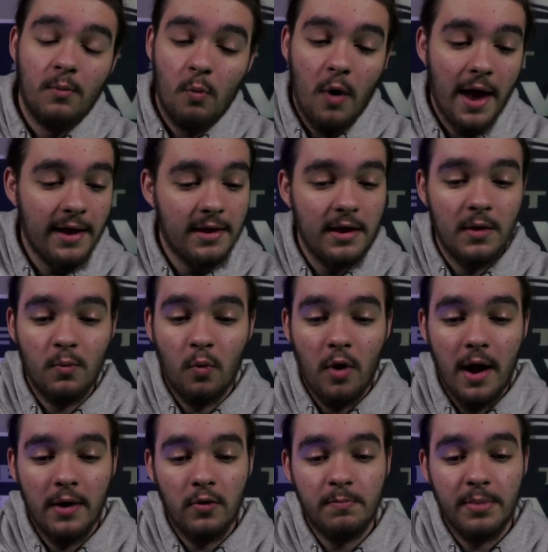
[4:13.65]
Wacky and
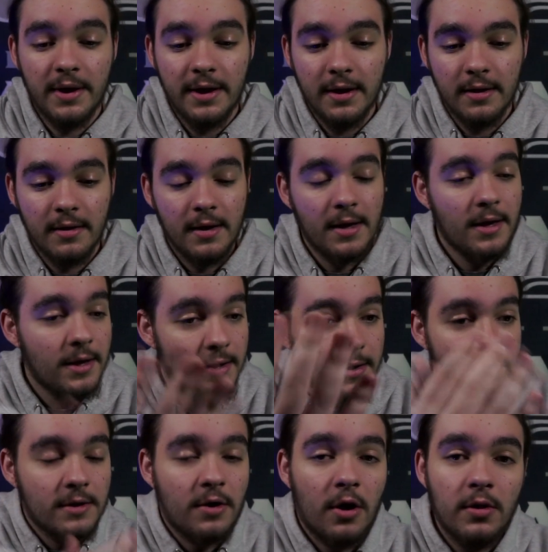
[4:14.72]
wild. But
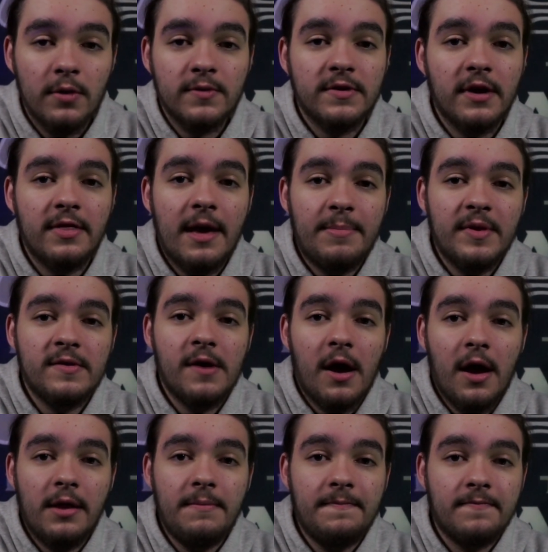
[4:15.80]
Carlos Dunlap is
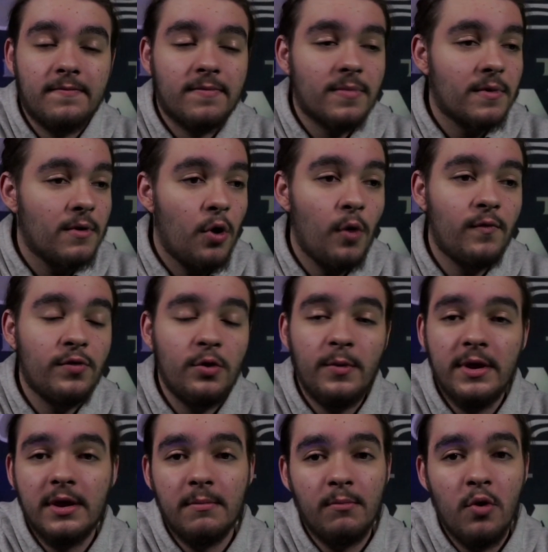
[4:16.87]
gone. Hopefully
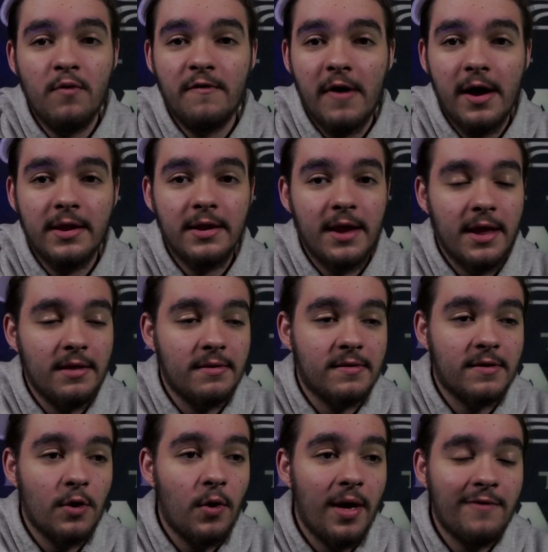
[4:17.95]
we can move on and
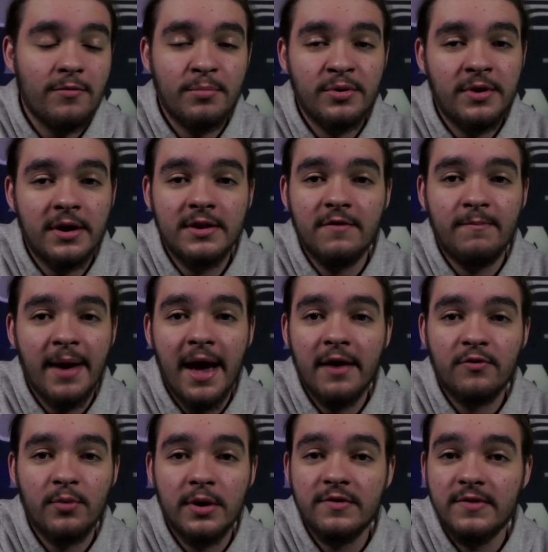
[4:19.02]
still have a productive
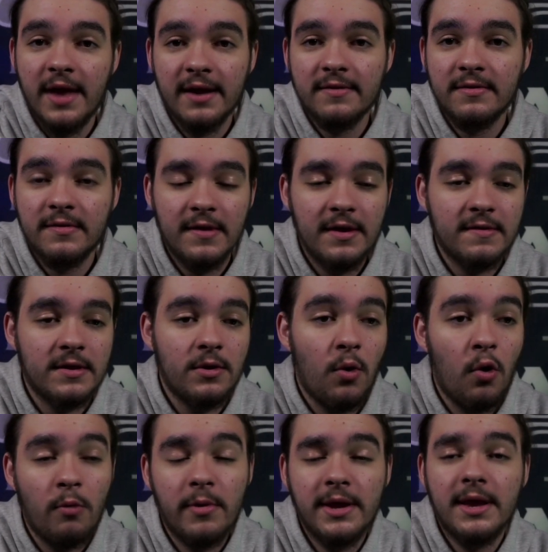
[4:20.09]
pass rush next season.
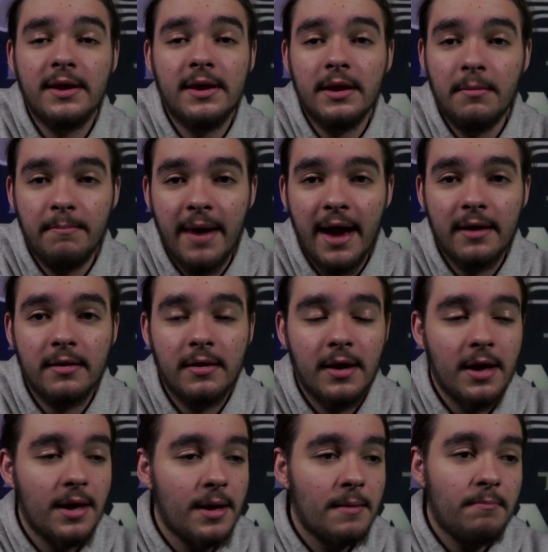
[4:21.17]
Or we can get him back.
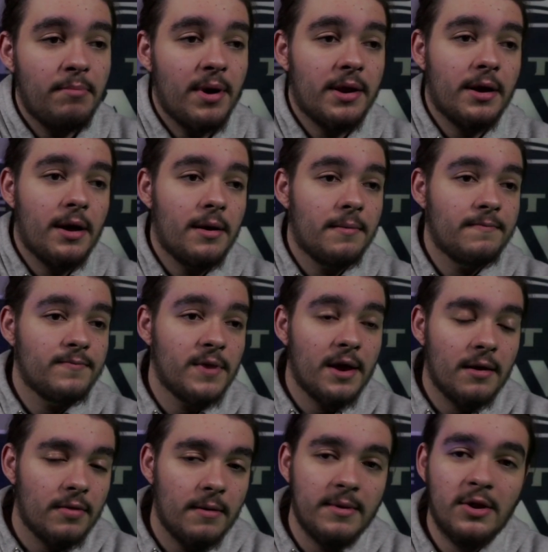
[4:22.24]
But
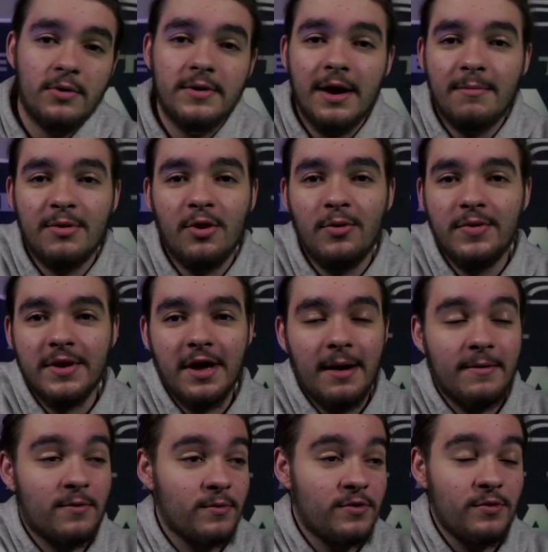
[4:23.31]
yeah, let me know down below in the
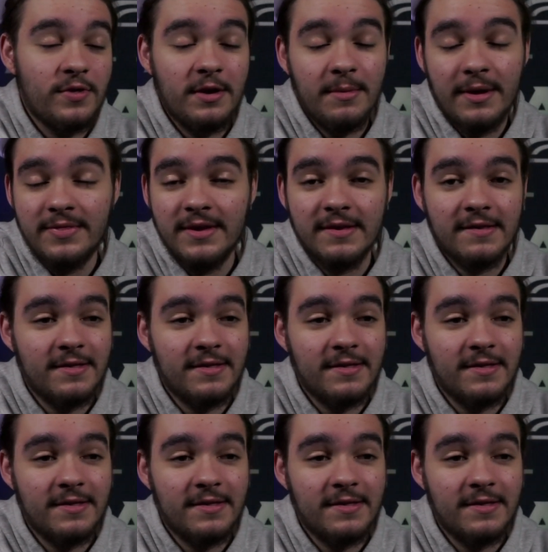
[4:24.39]
comments what you think about this.